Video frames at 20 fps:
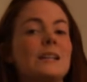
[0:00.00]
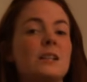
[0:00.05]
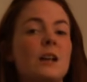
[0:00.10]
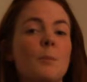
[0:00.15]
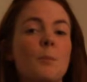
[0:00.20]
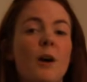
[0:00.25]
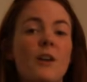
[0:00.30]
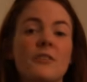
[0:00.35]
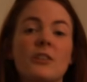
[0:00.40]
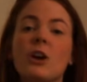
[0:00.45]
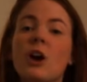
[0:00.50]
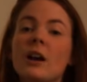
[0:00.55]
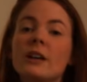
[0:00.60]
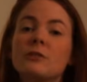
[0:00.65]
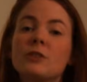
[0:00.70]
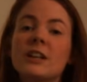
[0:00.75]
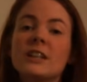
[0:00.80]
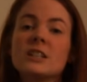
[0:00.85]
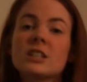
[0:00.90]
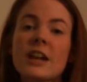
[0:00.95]
picked it up off the
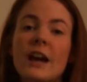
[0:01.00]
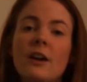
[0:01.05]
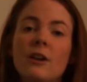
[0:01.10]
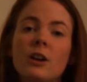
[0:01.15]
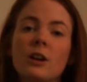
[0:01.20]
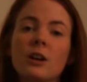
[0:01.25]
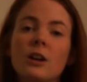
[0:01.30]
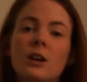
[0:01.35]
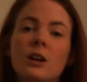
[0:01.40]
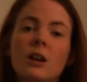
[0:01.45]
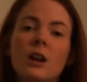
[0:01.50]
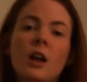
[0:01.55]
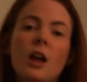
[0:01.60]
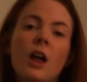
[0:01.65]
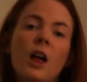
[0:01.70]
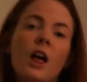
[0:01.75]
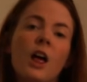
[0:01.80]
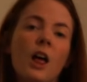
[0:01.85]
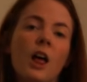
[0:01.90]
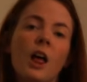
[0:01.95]
gun range counter,
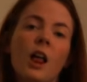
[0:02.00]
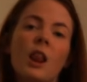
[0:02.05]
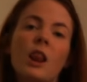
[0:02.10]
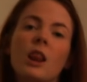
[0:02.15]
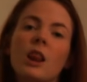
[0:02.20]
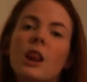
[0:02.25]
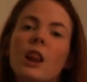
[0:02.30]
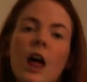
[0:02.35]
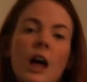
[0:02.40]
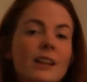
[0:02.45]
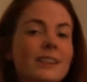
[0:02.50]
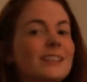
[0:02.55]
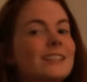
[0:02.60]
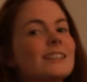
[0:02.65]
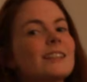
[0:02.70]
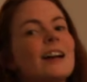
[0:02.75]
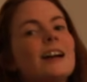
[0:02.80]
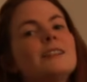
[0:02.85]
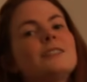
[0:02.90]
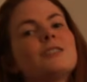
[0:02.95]
lock the
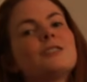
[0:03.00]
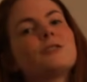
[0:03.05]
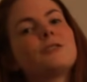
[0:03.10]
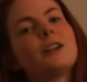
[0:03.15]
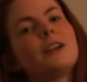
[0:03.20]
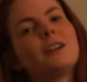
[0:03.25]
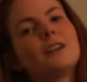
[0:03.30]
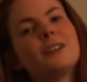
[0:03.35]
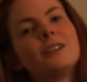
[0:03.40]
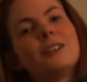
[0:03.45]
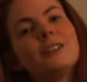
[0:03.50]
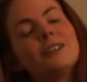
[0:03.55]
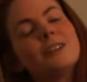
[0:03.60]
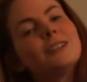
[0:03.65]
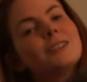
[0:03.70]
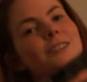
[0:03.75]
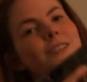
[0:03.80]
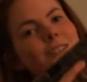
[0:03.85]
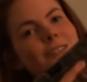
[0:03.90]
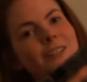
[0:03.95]
slide to the rear,
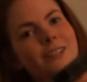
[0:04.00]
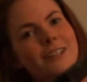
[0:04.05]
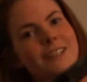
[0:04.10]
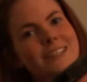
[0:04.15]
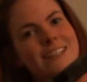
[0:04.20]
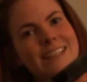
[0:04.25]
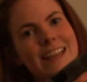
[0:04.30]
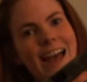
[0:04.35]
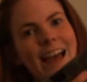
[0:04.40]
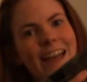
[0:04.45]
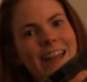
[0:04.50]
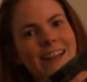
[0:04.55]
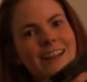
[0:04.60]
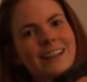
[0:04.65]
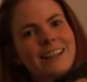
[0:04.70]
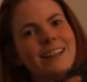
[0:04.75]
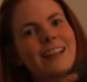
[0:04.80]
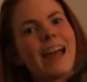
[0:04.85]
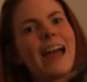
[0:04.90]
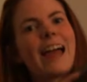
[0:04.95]
look inside,